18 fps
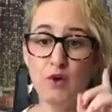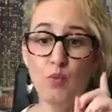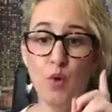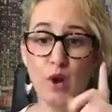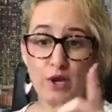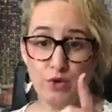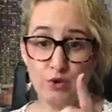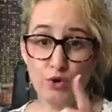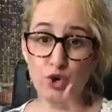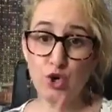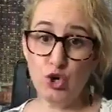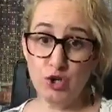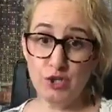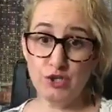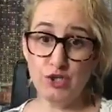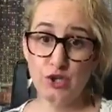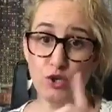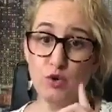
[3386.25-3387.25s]
What you
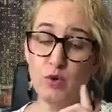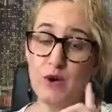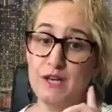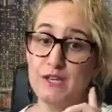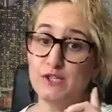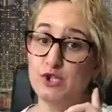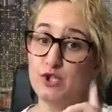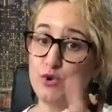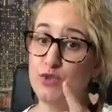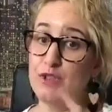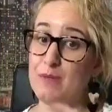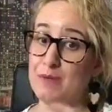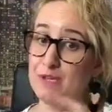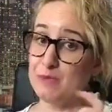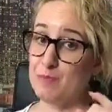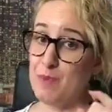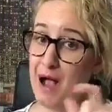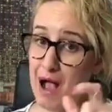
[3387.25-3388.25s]
could do is do them
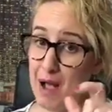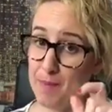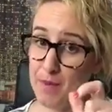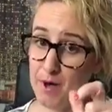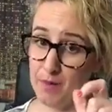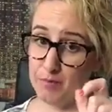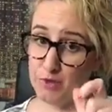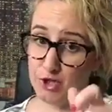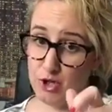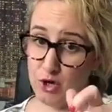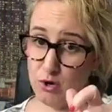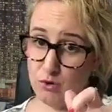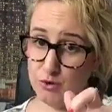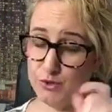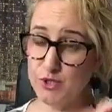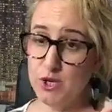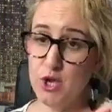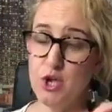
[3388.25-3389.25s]
as pop-up
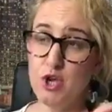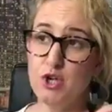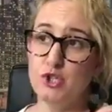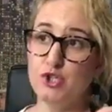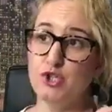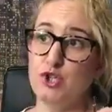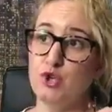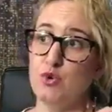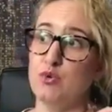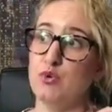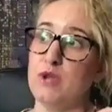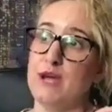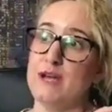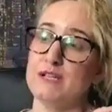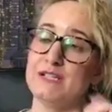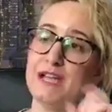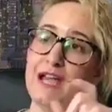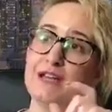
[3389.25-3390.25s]
shows. Do
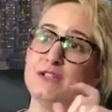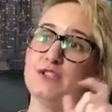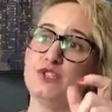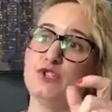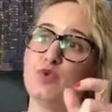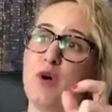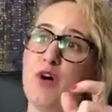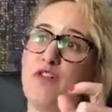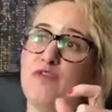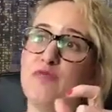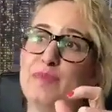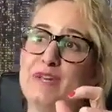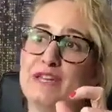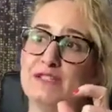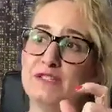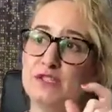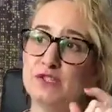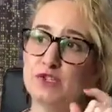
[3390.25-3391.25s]
like 10 to 12
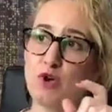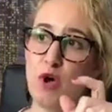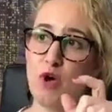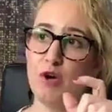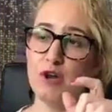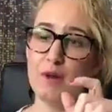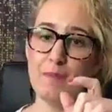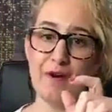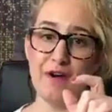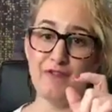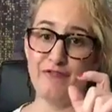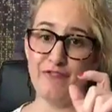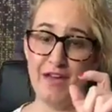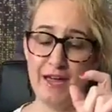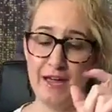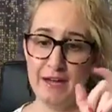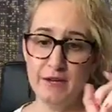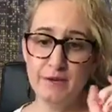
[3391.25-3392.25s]
pieces, call it a
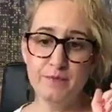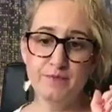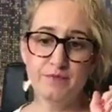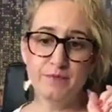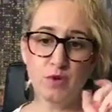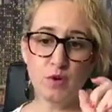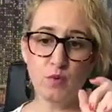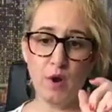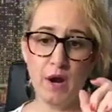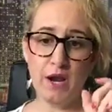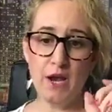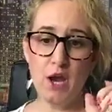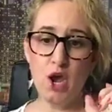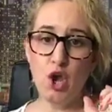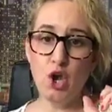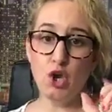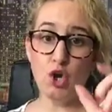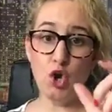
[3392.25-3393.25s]
buffet, right?
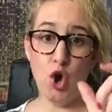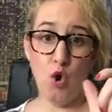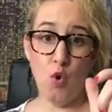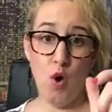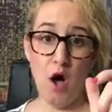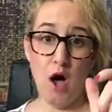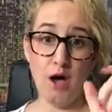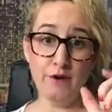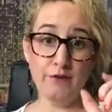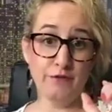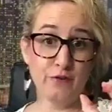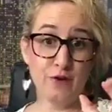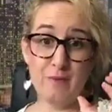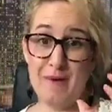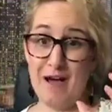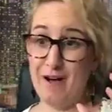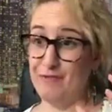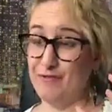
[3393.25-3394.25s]
Go on for
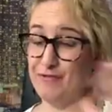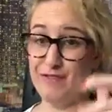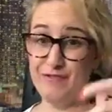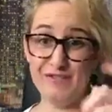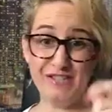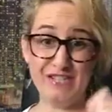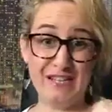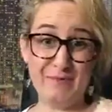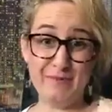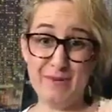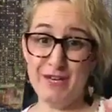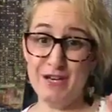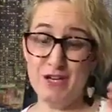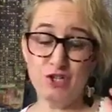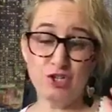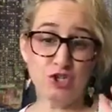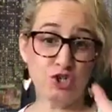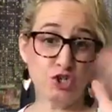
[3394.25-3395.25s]
about 15
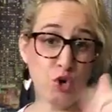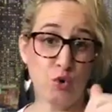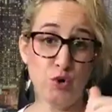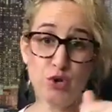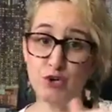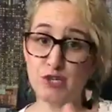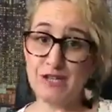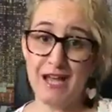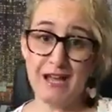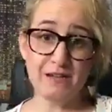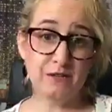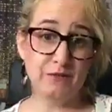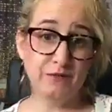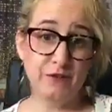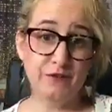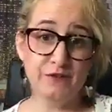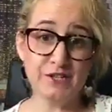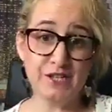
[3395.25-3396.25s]
minutes, show your 10 to
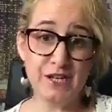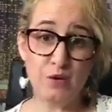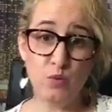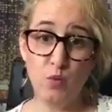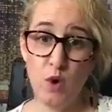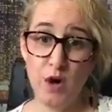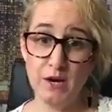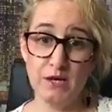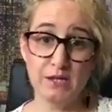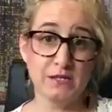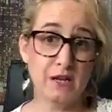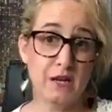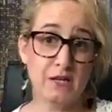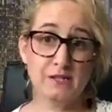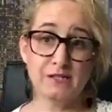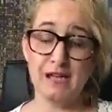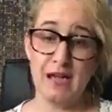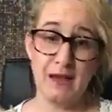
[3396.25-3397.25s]
15 one and
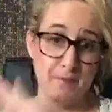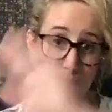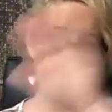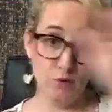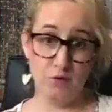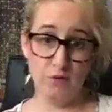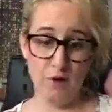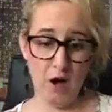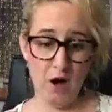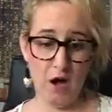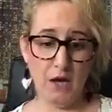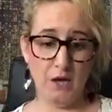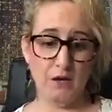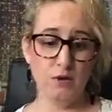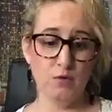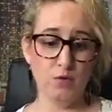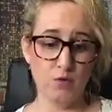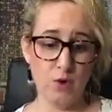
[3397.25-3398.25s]
dones and move
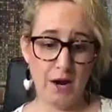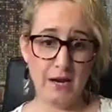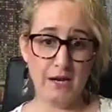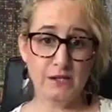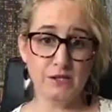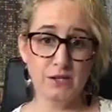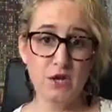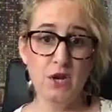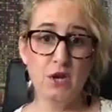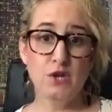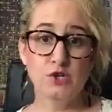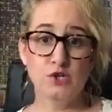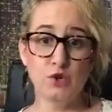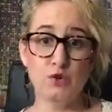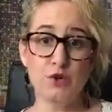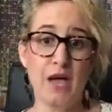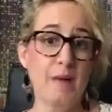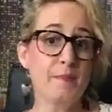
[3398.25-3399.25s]
on, right?
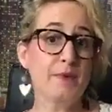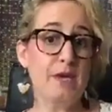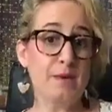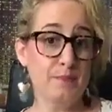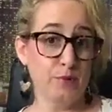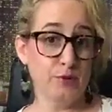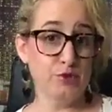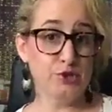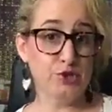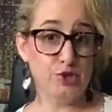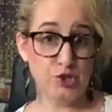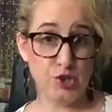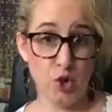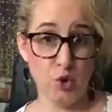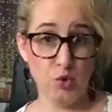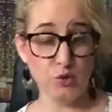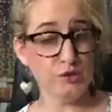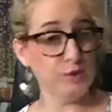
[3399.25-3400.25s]
So get people
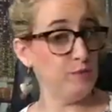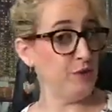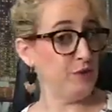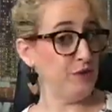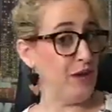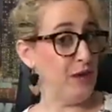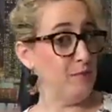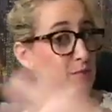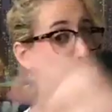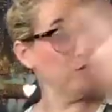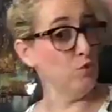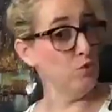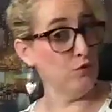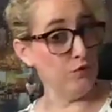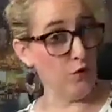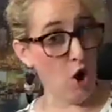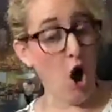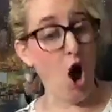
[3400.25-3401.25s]
stoked, but then
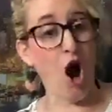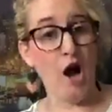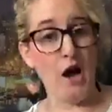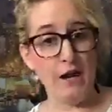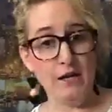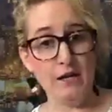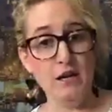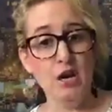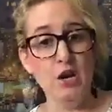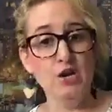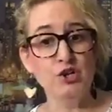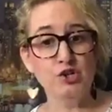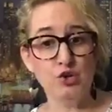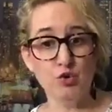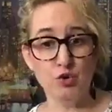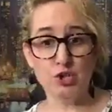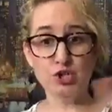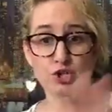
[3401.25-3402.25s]
move on
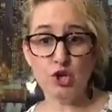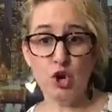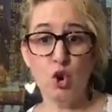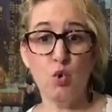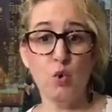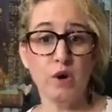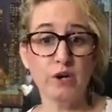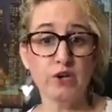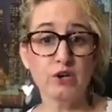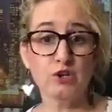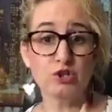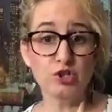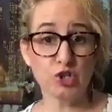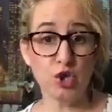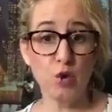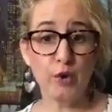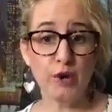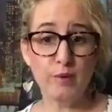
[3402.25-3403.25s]
to a show where you're
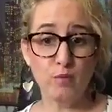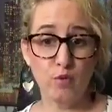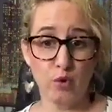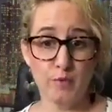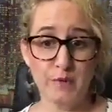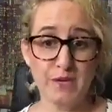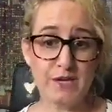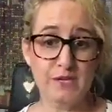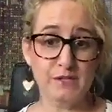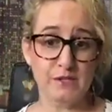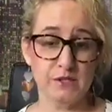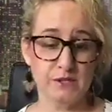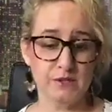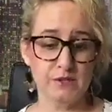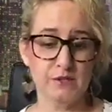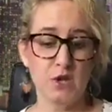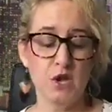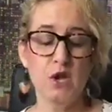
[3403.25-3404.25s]
showing more
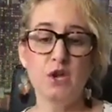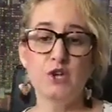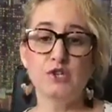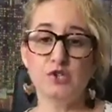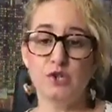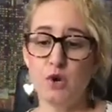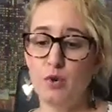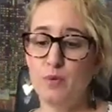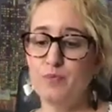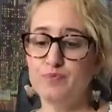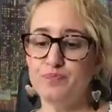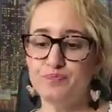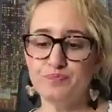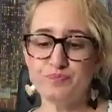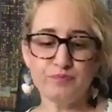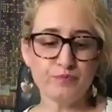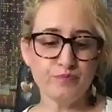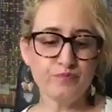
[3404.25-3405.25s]
pieces. So
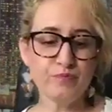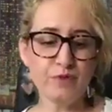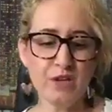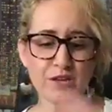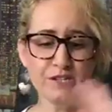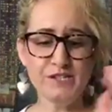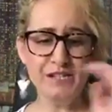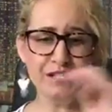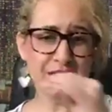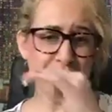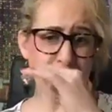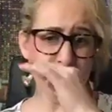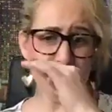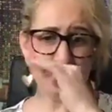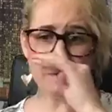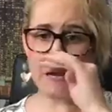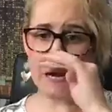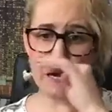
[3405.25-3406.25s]
Dee Dee,
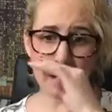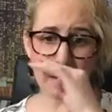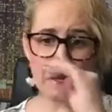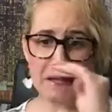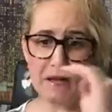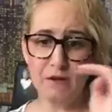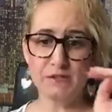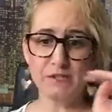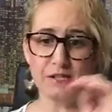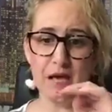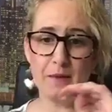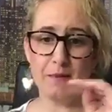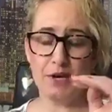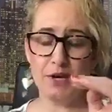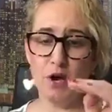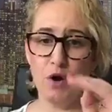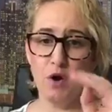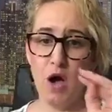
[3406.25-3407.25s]
if there's anything else, let
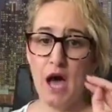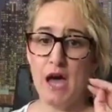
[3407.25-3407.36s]
me know.